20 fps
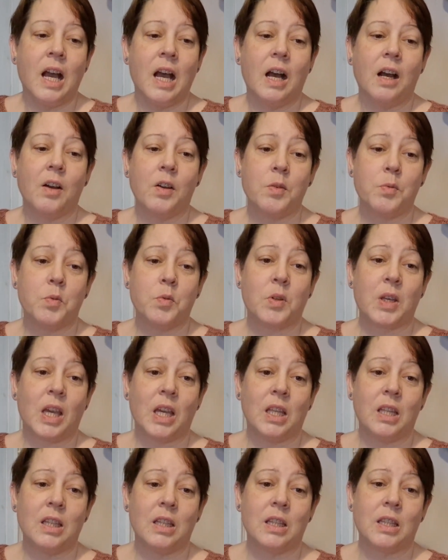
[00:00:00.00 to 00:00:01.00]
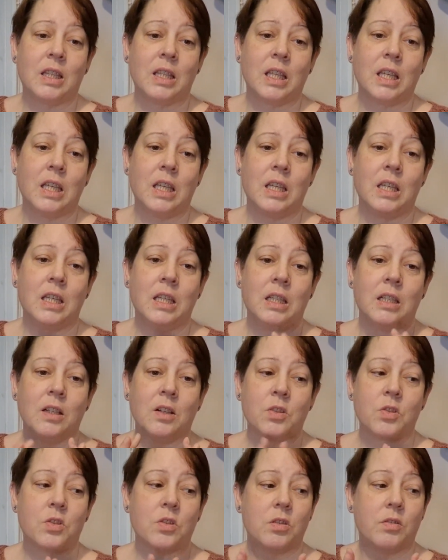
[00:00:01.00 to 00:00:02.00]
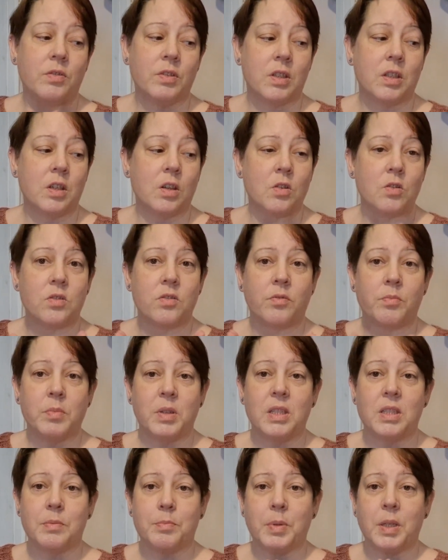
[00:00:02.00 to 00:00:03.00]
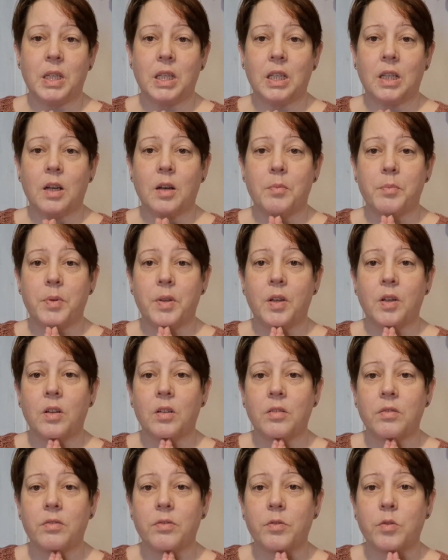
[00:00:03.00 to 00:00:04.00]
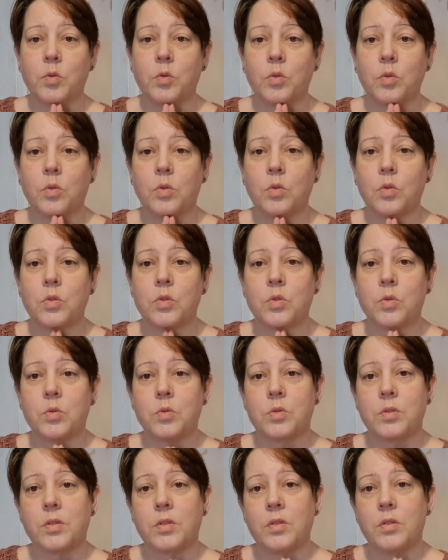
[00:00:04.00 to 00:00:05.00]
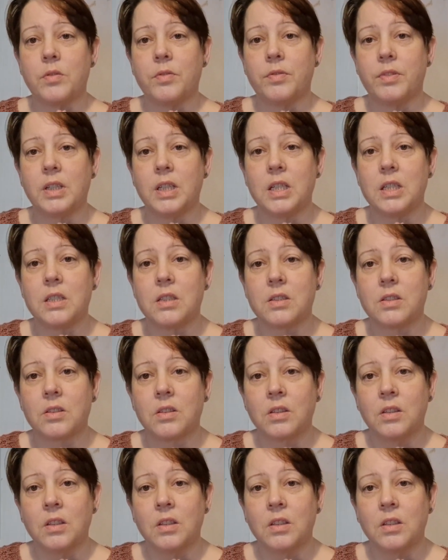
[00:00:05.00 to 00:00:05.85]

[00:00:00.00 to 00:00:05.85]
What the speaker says: I will get the last 2 videos of me spinning up yarn for Tour de Fleece